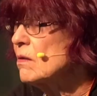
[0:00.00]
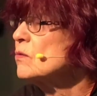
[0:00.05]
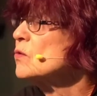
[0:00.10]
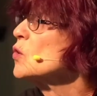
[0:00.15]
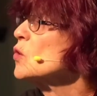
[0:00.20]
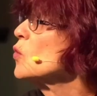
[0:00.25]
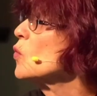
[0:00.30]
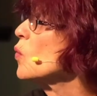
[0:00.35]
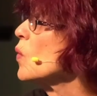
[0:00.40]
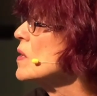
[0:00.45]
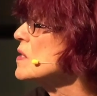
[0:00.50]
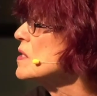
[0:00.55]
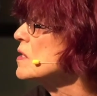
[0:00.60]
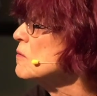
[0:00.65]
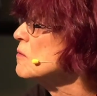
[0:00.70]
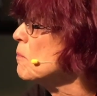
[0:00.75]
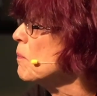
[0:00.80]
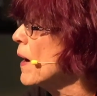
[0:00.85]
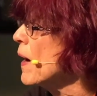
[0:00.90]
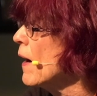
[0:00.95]
who
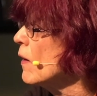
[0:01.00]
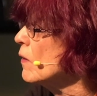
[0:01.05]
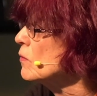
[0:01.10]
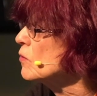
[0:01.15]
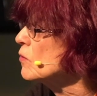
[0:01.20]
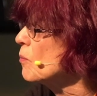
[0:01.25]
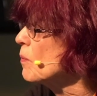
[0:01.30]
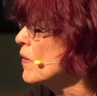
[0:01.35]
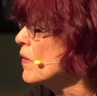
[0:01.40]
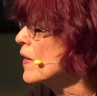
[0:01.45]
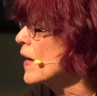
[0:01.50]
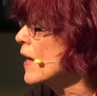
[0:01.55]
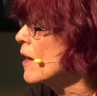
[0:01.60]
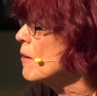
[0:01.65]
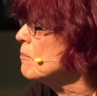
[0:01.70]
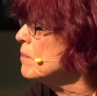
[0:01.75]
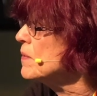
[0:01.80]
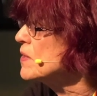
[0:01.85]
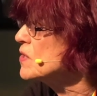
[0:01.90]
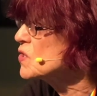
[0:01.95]
wasn't bound by the
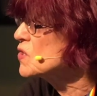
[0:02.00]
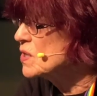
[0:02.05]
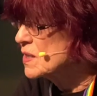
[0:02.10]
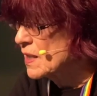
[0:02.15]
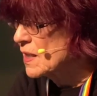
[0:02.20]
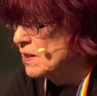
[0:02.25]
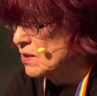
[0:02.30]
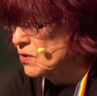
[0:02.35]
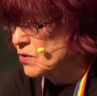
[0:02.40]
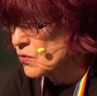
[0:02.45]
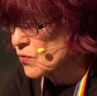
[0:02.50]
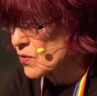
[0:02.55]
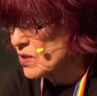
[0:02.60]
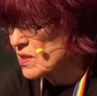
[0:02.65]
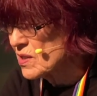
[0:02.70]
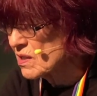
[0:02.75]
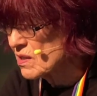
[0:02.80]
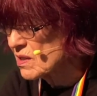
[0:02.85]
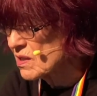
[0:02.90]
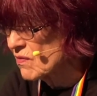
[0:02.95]
ambitious
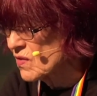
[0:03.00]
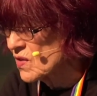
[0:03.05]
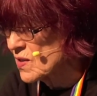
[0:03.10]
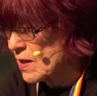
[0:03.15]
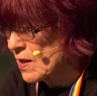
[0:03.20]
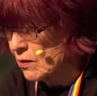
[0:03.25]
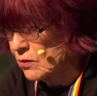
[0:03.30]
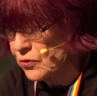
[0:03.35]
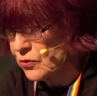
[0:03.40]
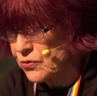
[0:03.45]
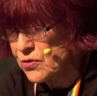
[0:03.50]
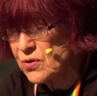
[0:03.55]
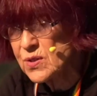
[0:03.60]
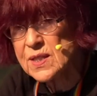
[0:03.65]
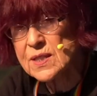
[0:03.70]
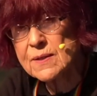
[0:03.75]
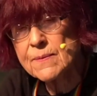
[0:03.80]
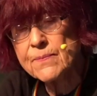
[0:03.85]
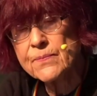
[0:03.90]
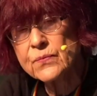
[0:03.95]
interests of his elders,